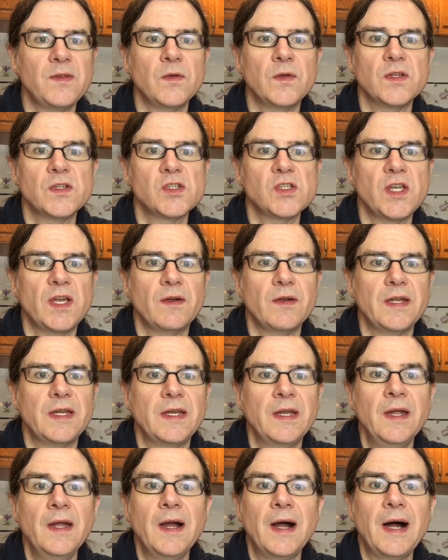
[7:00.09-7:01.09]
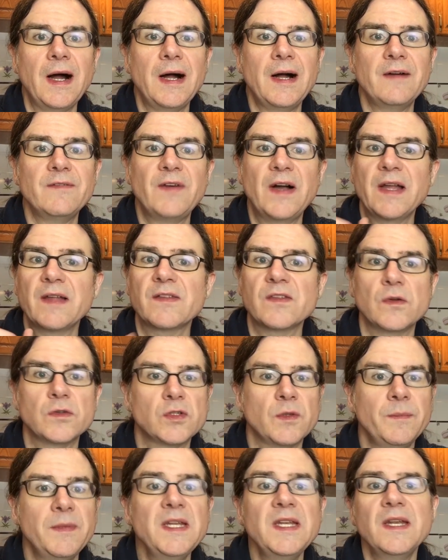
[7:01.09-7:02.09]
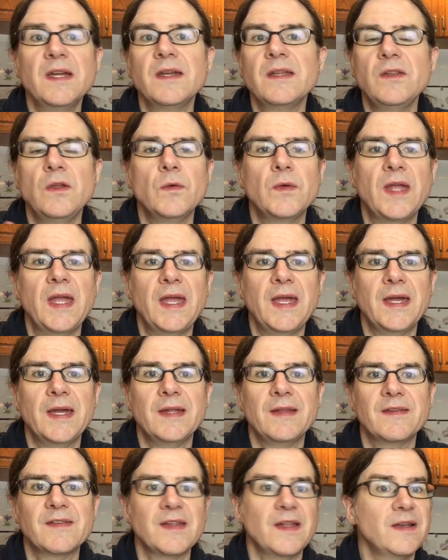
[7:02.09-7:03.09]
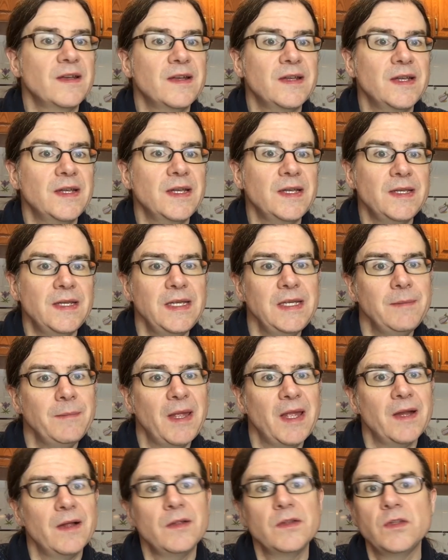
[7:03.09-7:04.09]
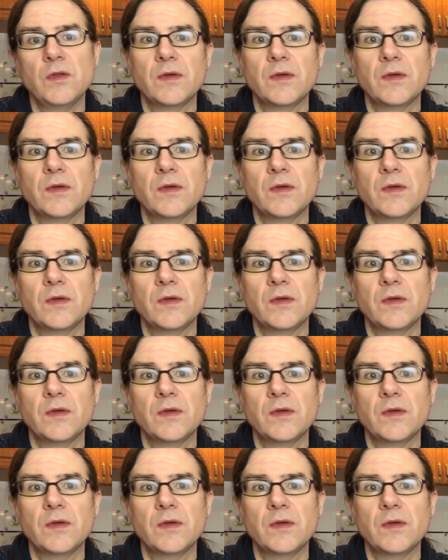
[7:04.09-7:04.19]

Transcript: You can share it via social media. You can send it in an email.